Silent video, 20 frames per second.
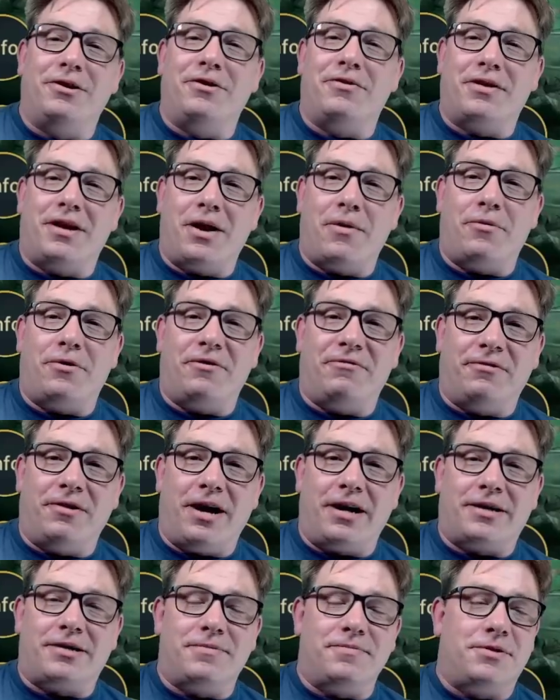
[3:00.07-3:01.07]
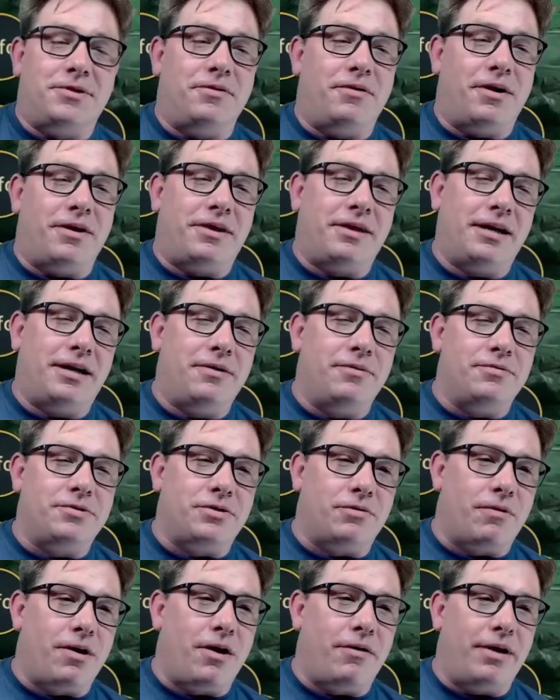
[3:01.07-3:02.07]
than I would have liked him to. I think it was
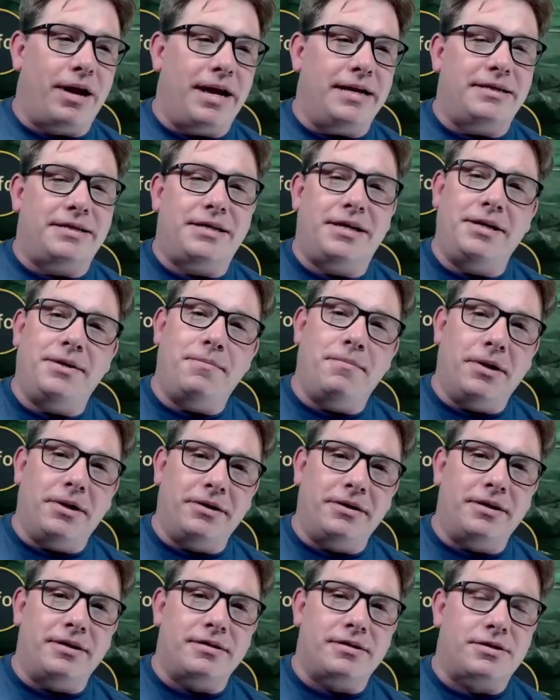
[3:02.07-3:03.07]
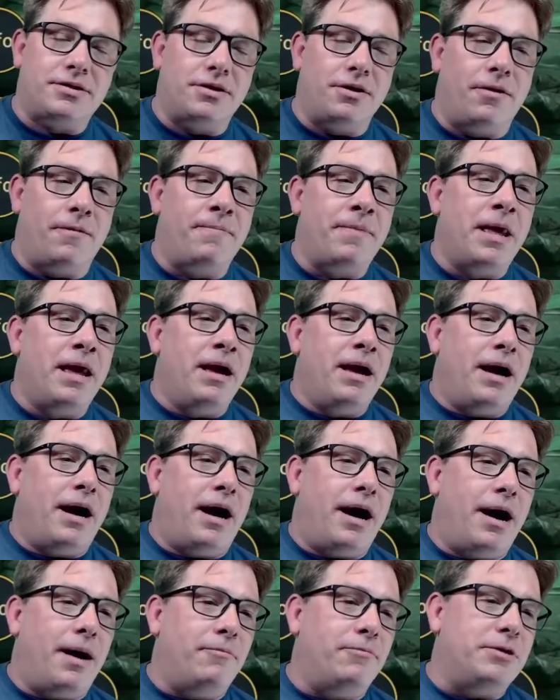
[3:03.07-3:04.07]
around 18 million. So
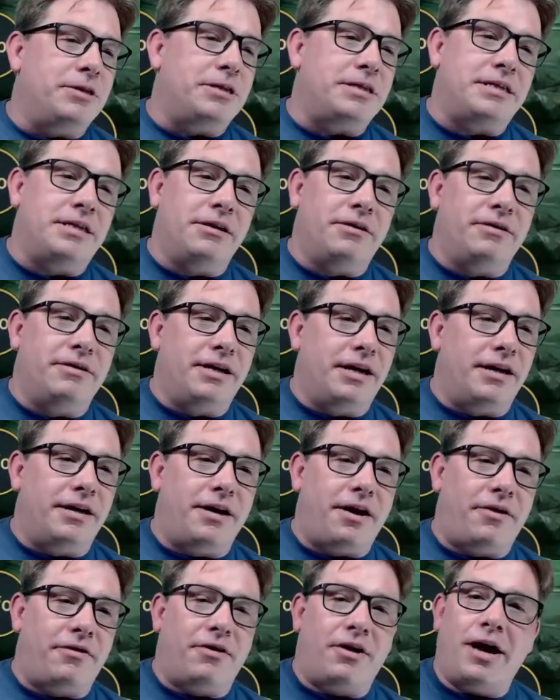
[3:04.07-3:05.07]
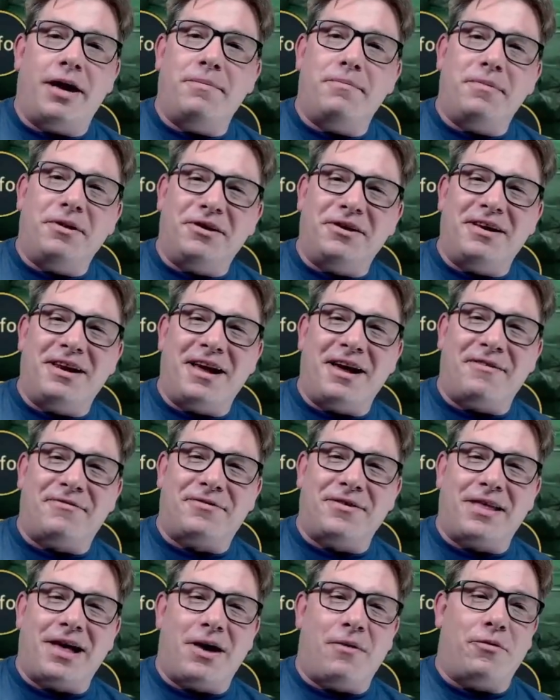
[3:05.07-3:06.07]
we still did another 8 million after
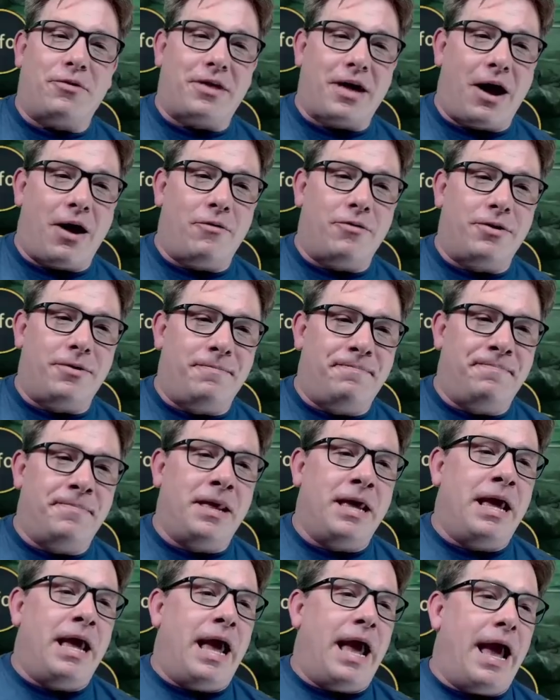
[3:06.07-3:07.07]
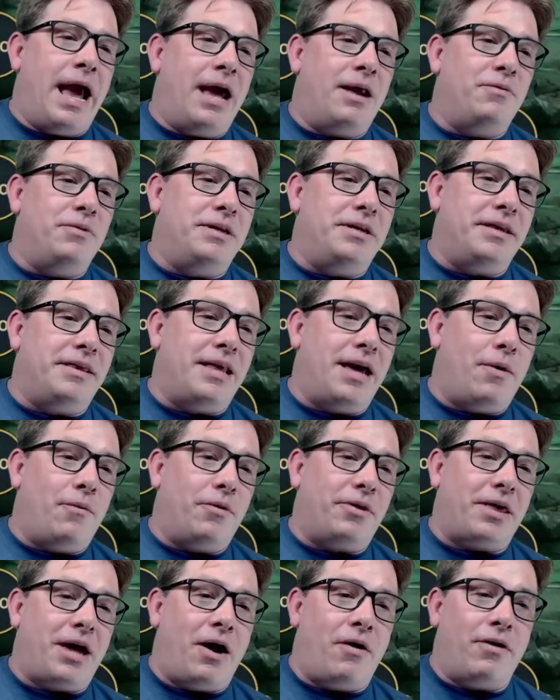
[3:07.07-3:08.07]
that without him. And we did that
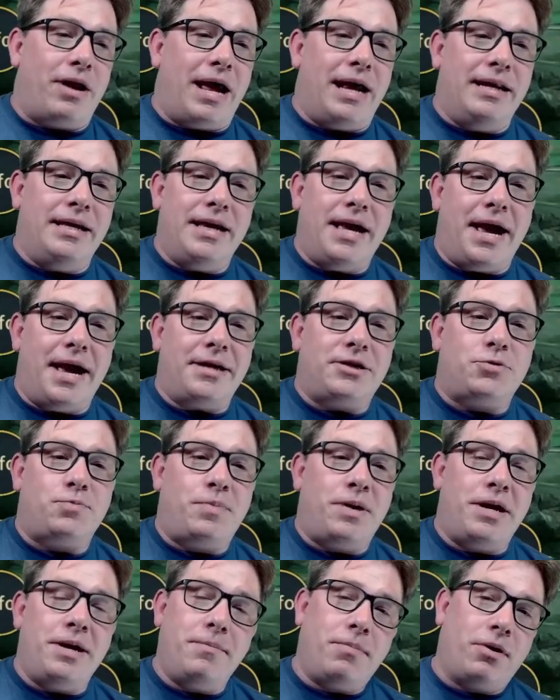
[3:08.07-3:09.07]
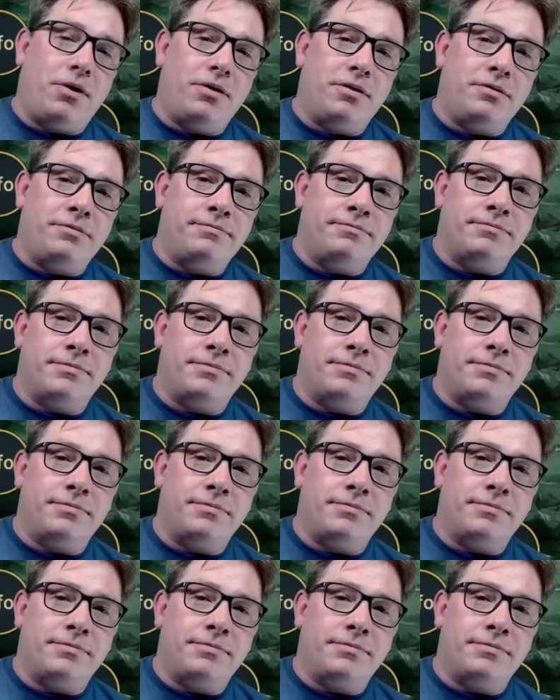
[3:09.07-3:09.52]
without any HP burn,